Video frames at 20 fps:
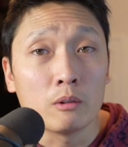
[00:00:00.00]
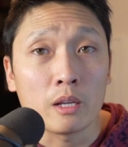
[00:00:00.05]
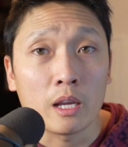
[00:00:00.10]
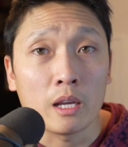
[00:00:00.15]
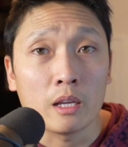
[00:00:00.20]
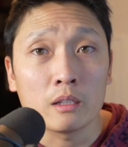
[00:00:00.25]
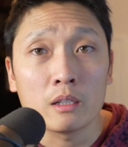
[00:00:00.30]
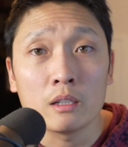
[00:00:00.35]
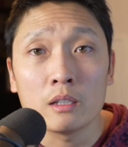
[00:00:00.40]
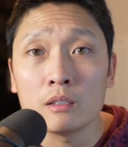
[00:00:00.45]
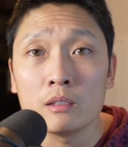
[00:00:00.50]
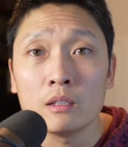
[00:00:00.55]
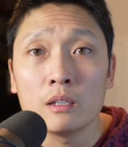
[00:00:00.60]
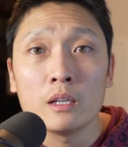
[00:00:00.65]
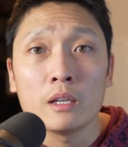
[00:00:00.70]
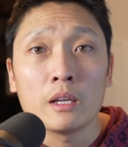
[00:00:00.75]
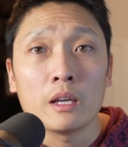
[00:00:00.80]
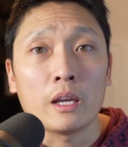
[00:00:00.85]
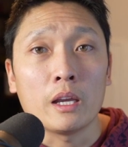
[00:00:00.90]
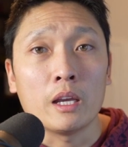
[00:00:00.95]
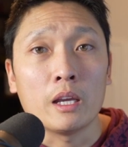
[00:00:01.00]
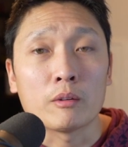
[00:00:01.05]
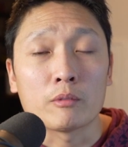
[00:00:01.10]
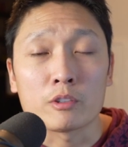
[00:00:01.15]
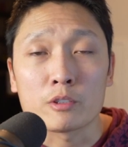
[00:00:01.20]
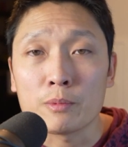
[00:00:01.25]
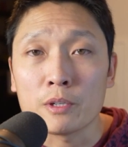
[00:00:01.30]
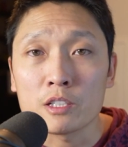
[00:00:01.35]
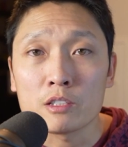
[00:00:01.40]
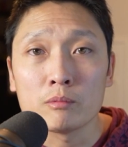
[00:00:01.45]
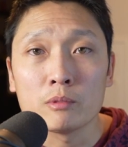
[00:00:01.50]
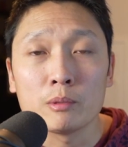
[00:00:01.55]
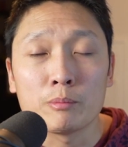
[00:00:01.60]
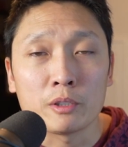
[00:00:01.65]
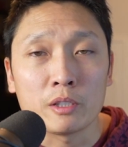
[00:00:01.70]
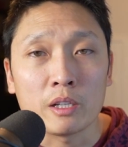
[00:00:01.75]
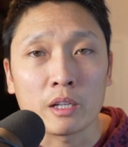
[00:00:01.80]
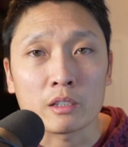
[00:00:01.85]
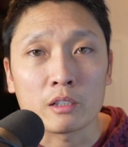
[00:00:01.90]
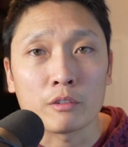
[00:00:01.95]
a handgun and responsibly
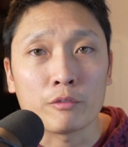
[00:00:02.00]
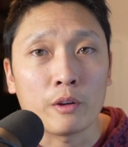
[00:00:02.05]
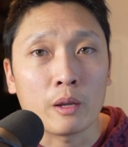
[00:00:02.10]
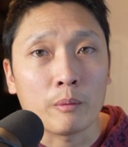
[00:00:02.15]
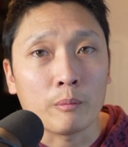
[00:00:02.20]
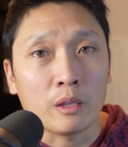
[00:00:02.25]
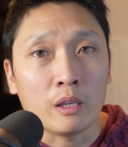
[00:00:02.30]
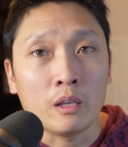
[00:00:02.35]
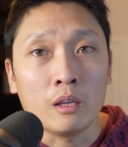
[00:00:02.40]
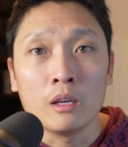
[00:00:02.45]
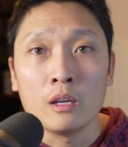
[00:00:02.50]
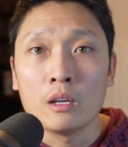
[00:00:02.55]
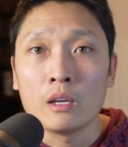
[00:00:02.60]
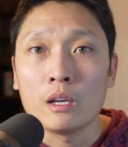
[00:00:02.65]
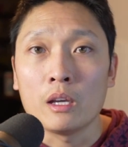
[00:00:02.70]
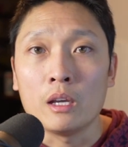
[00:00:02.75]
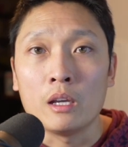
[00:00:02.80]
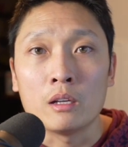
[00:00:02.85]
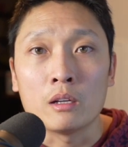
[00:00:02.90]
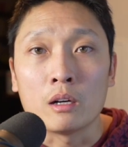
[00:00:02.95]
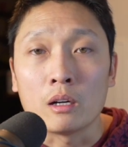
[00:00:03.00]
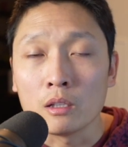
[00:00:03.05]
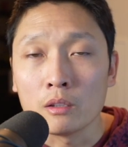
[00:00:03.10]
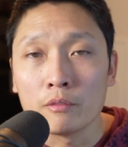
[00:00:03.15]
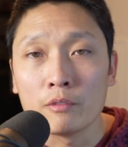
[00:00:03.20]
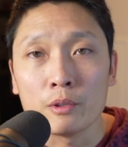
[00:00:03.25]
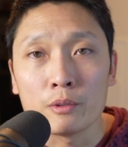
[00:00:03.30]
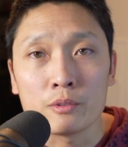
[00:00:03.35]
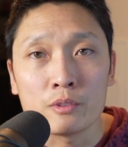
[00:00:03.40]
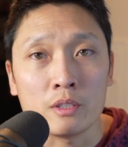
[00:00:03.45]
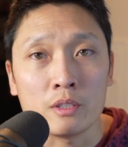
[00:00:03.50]
protect our family and all of those